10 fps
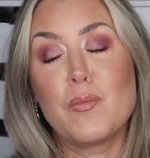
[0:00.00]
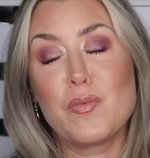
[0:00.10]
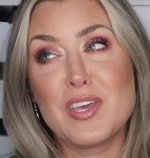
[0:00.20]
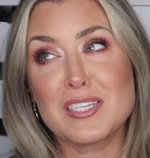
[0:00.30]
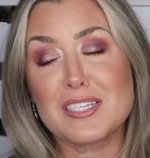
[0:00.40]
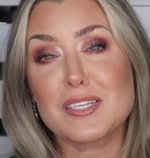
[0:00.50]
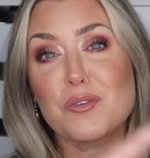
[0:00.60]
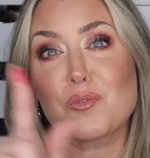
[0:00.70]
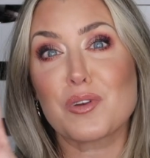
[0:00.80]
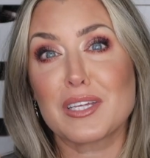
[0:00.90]
this is
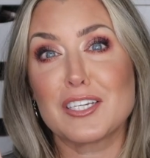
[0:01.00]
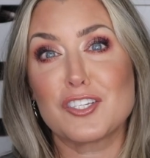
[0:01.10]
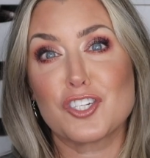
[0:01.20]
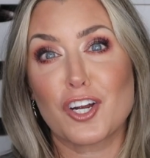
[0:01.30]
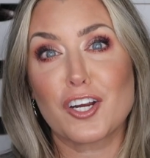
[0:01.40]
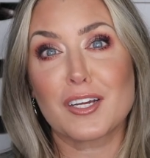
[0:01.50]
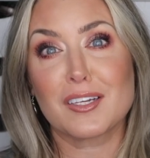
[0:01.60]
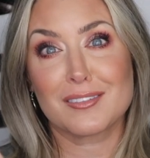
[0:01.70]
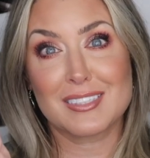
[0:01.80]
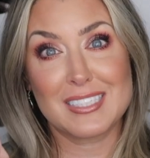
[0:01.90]
a really dark
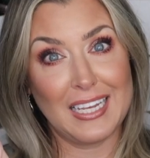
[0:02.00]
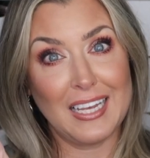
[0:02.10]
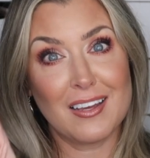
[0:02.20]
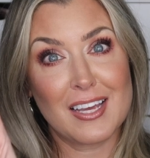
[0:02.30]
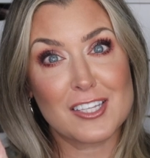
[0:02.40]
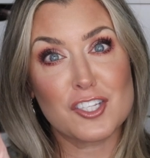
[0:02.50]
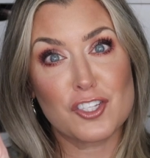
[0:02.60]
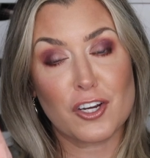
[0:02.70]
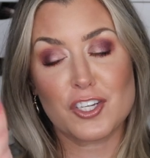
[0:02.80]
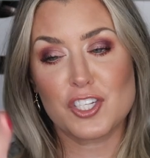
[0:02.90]
See, it's a
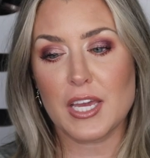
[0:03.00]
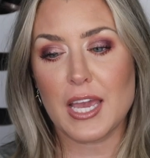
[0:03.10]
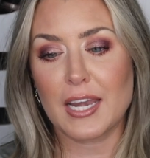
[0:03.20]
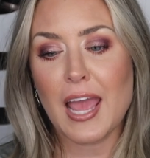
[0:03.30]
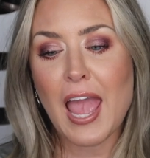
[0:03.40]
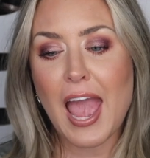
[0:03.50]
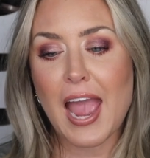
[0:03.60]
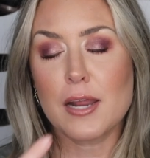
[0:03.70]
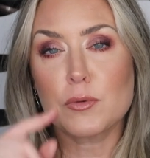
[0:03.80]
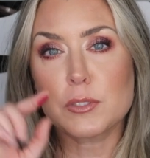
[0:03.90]
dark shade.
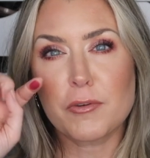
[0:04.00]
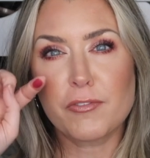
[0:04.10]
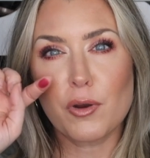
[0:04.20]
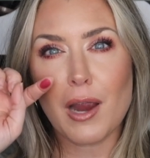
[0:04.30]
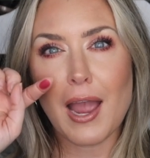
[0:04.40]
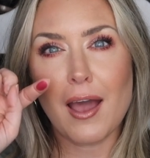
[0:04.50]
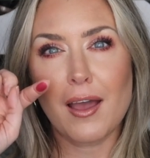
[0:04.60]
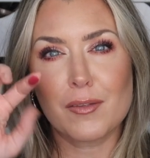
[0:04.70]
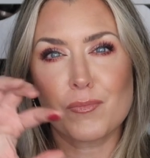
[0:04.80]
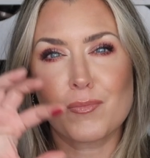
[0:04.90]
And it was before
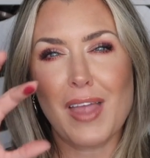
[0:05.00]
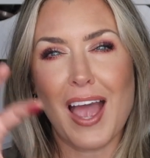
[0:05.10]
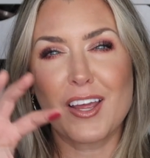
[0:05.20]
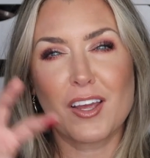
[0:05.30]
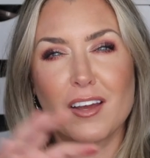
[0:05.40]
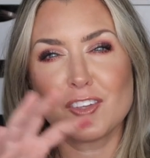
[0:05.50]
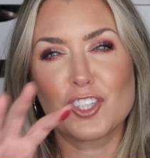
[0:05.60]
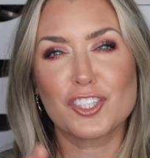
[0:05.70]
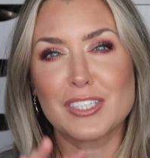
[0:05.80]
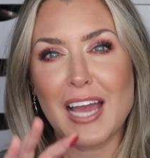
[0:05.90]
how I
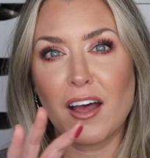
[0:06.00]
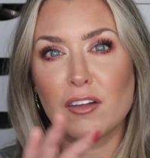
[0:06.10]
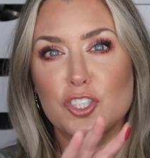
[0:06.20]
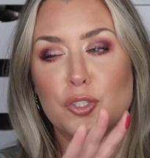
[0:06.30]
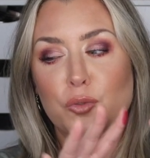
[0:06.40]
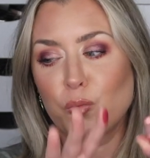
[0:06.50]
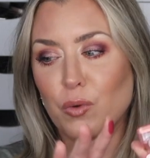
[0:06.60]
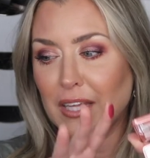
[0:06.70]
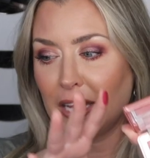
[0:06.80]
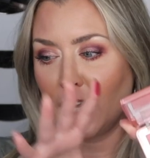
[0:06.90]
learned how to
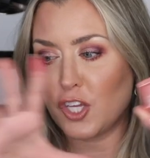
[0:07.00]
really